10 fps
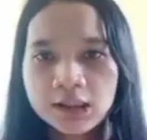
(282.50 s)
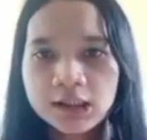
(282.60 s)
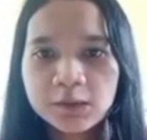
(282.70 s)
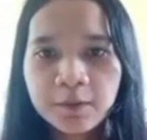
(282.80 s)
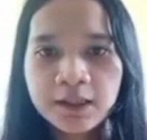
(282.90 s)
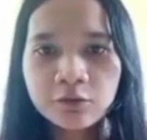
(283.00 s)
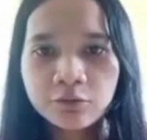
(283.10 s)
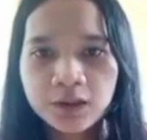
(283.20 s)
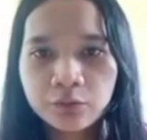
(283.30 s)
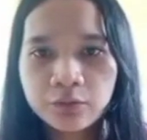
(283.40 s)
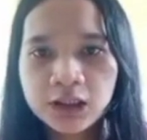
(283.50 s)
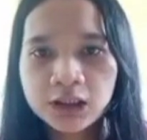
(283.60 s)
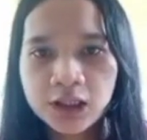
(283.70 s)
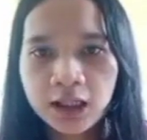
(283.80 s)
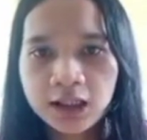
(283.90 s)
The speed with
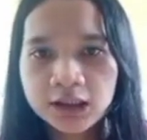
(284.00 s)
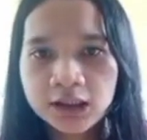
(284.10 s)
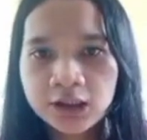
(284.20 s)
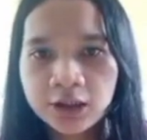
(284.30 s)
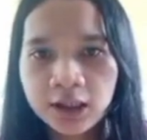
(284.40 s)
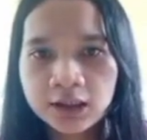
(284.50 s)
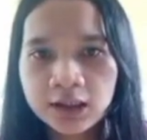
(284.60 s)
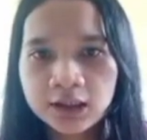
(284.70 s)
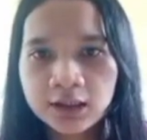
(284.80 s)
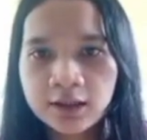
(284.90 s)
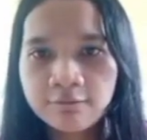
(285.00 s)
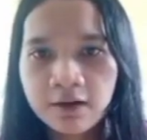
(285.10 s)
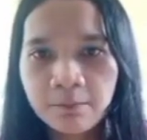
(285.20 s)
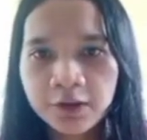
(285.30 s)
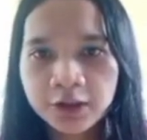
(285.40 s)
which a listener can retrieve
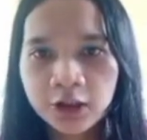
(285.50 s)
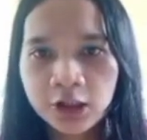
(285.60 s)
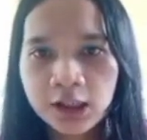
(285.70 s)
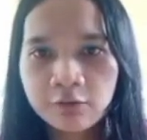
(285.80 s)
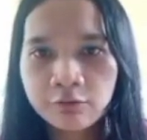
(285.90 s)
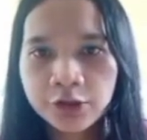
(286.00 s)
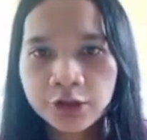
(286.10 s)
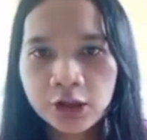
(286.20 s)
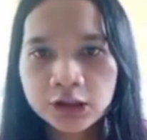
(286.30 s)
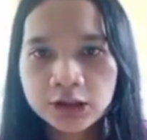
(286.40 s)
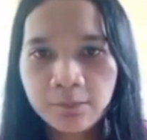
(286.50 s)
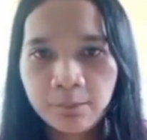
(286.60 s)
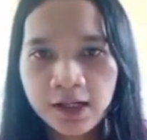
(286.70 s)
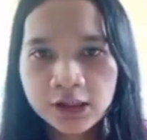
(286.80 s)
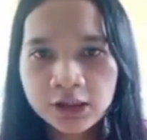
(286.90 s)
a particular word also
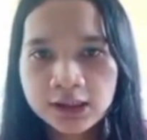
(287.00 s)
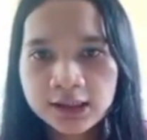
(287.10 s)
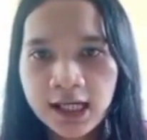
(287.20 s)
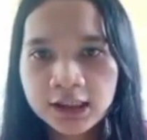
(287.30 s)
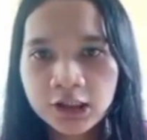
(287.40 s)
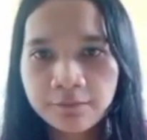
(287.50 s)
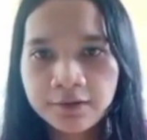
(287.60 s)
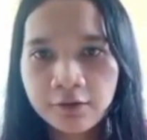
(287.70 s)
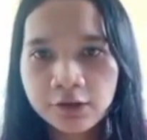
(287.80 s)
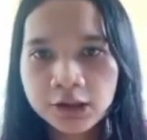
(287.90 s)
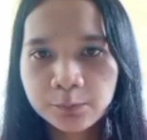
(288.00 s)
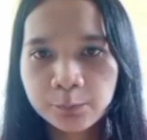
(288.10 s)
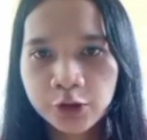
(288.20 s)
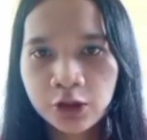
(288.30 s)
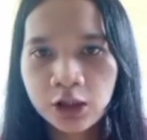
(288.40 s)
depends on the size of the word's
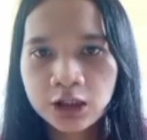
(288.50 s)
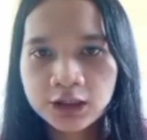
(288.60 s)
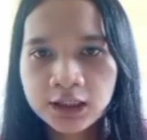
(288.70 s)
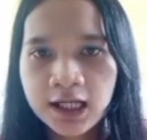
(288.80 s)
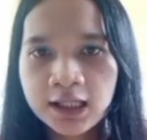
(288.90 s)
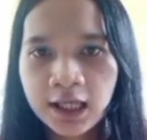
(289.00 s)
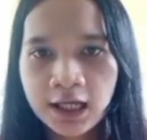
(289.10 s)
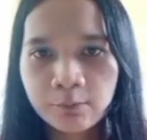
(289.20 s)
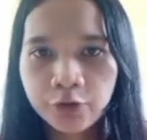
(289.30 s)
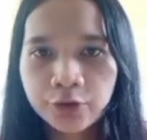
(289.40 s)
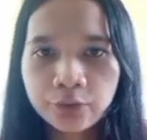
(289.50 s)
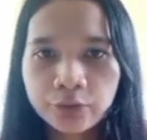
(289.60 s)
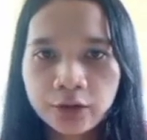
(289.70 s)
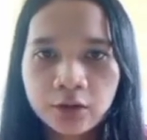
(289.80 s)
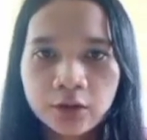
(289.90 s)
phonological neighborhood.